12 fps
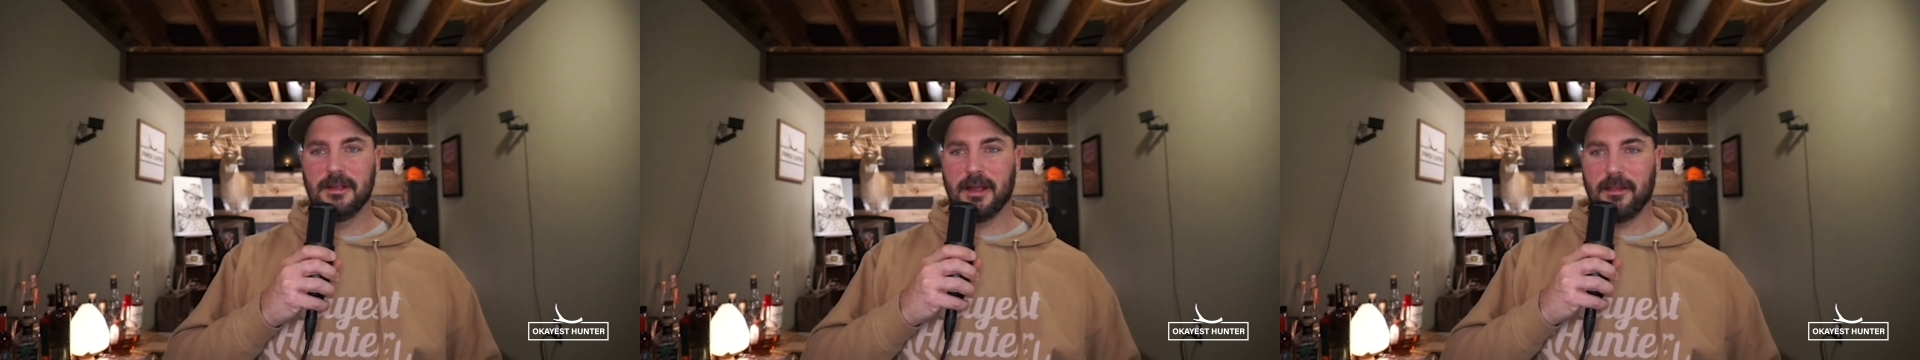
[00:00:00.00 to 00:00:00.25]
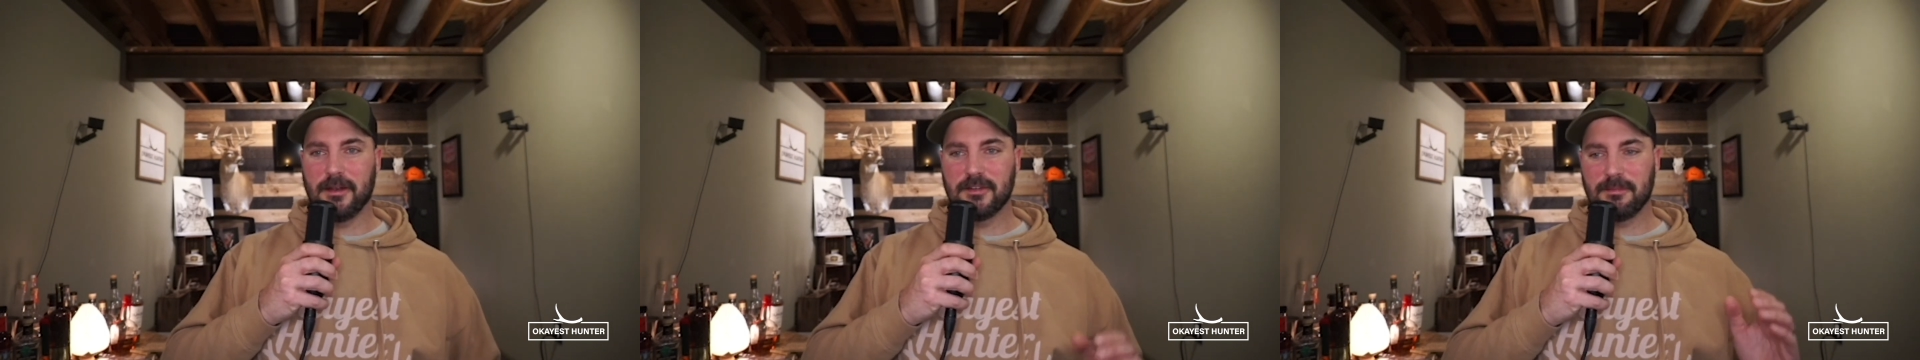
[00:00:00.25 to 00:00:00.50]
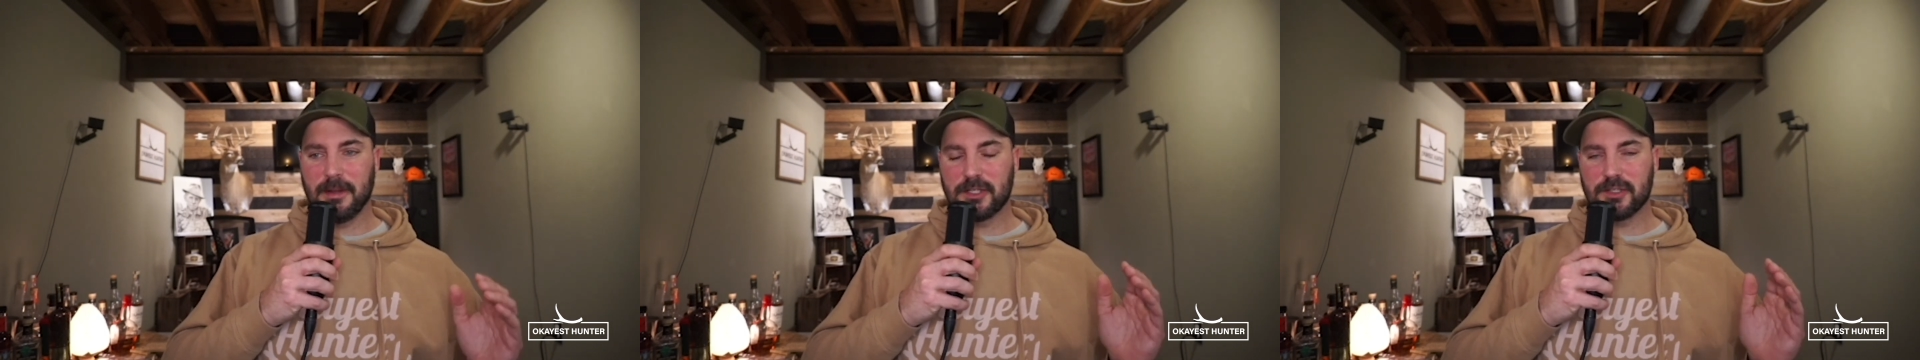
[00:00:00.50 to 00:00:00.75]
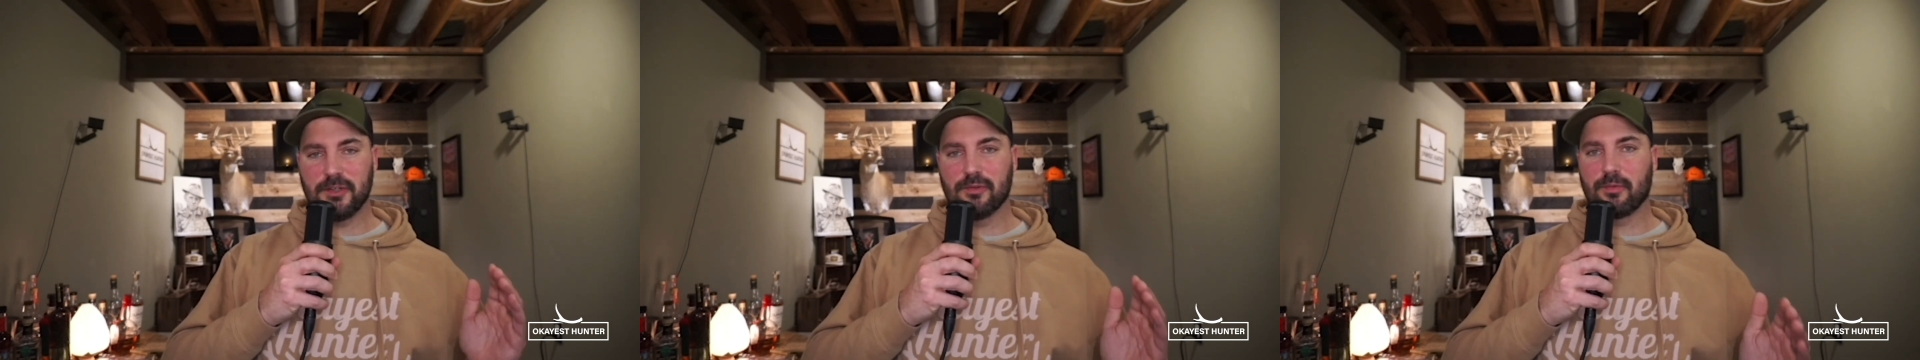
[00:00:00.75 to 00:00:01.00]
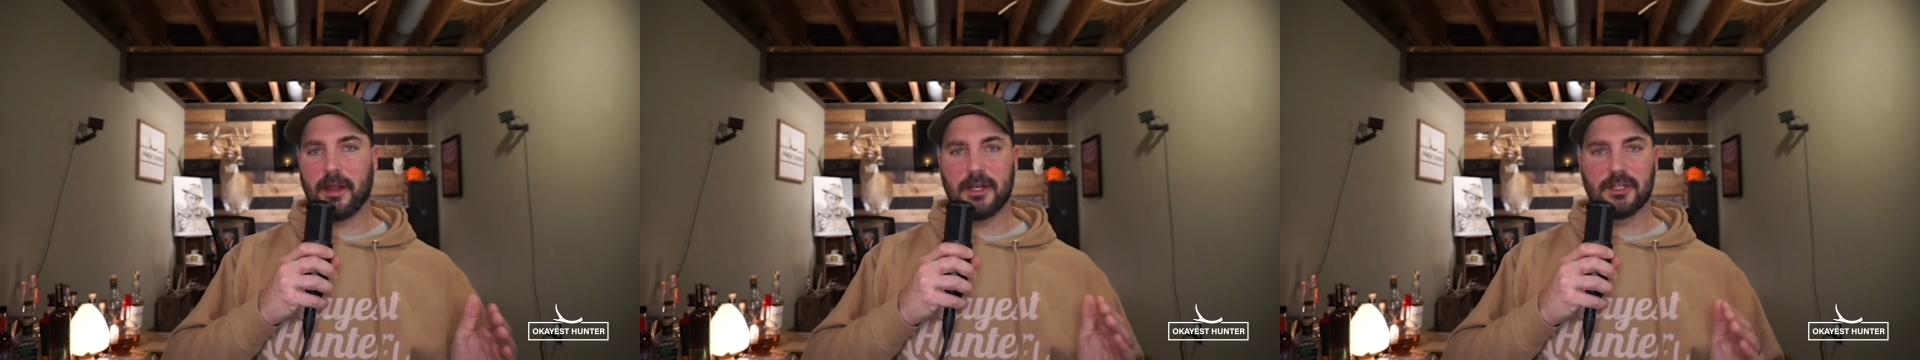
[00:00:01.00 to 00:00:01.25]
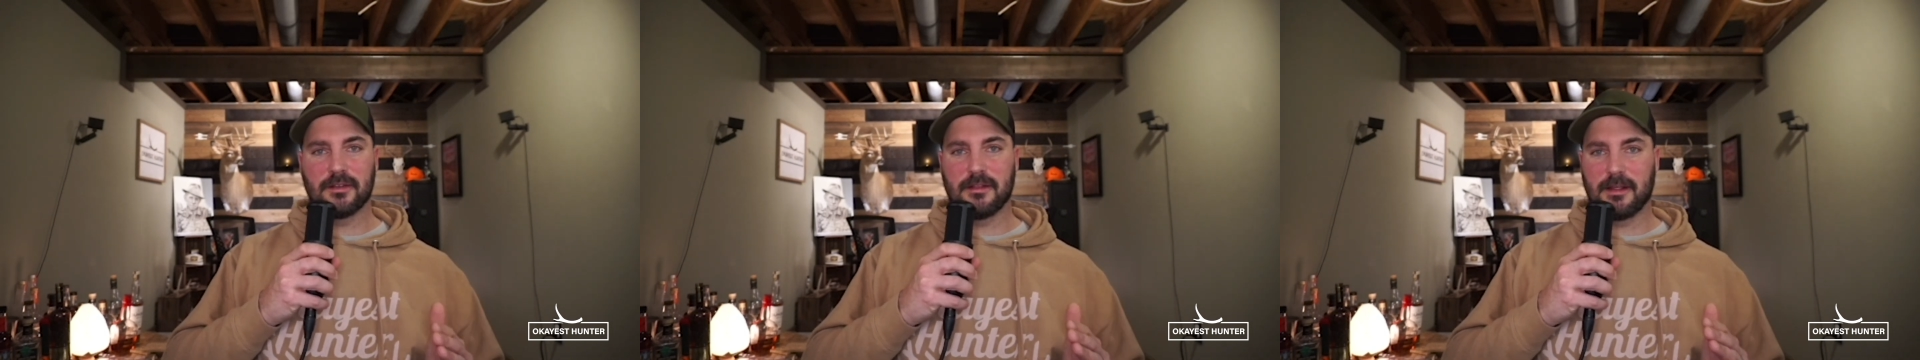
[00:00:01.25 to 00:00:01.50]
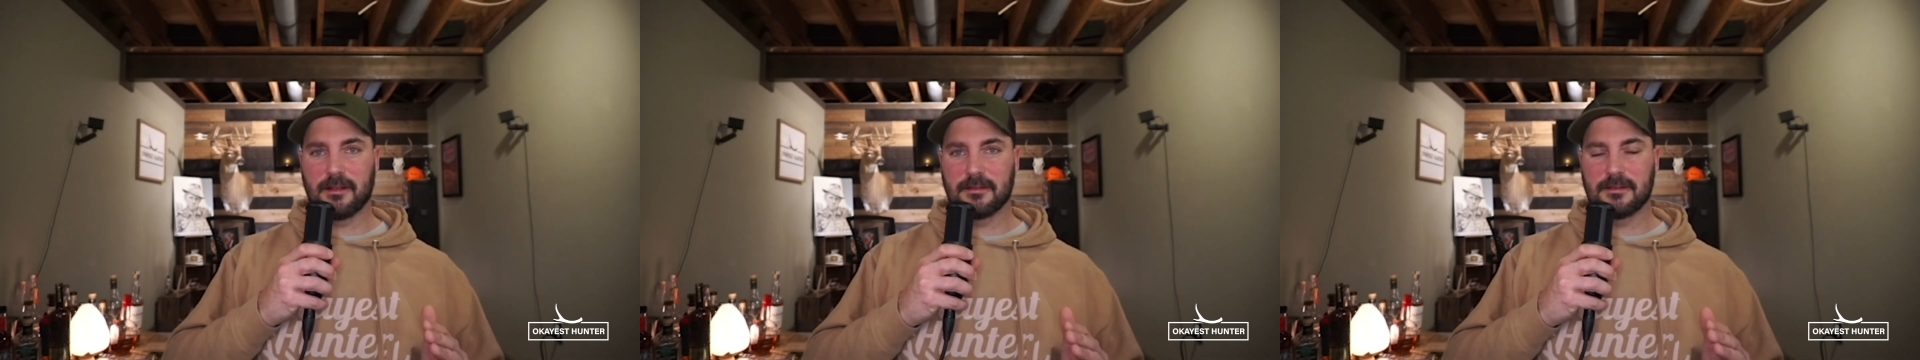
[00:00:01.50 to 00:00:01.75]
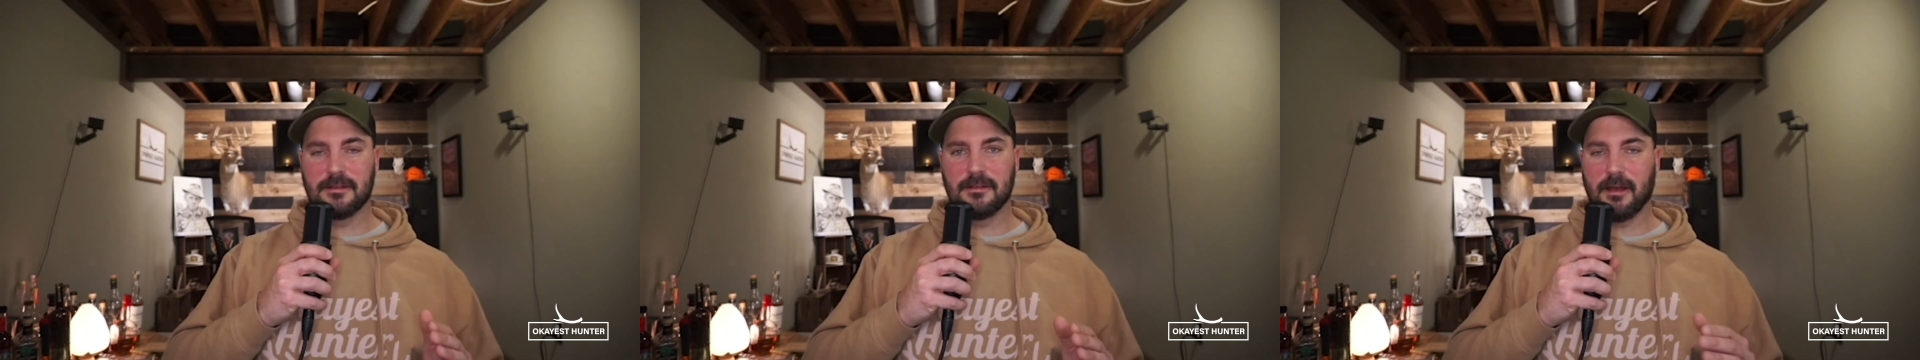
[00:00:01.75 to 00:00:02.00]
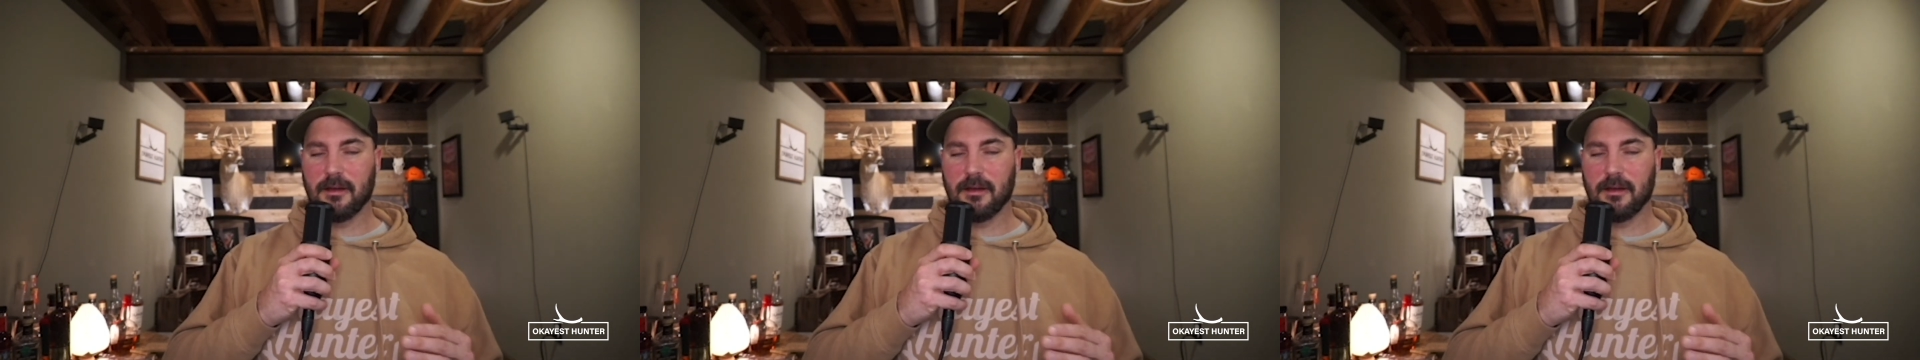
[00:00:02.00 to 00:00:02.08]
And then just make sure you range things